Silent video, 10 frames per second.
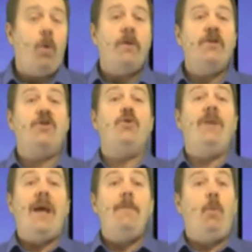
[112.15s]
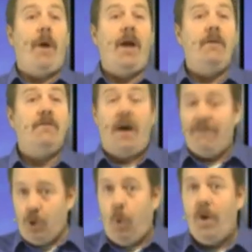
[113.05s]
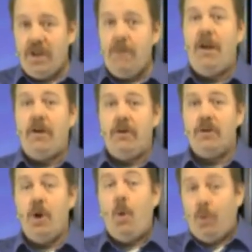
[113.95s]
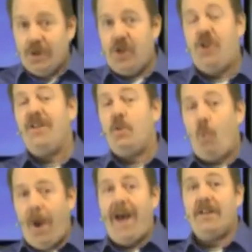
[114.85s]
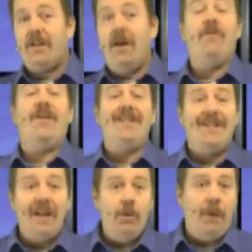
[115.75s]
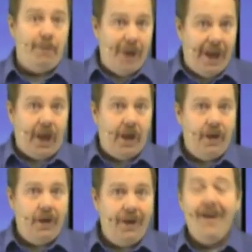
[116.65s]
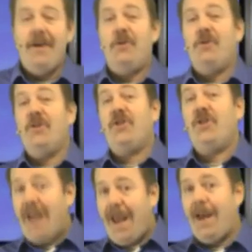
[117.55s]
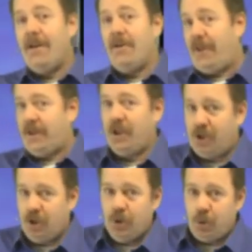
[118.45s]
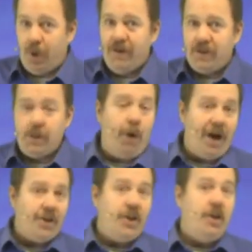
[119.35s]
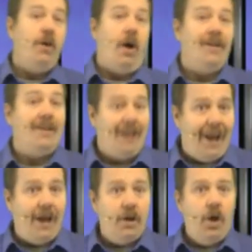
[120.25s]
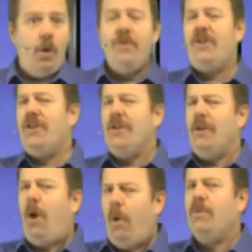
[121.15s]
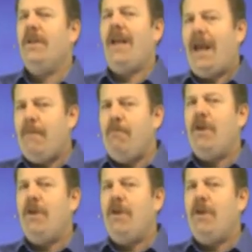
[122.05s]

recorded tsunami waves of 20 meters was just west of Kesennuma Bay, the sand that these huge waves deposited on land was still only a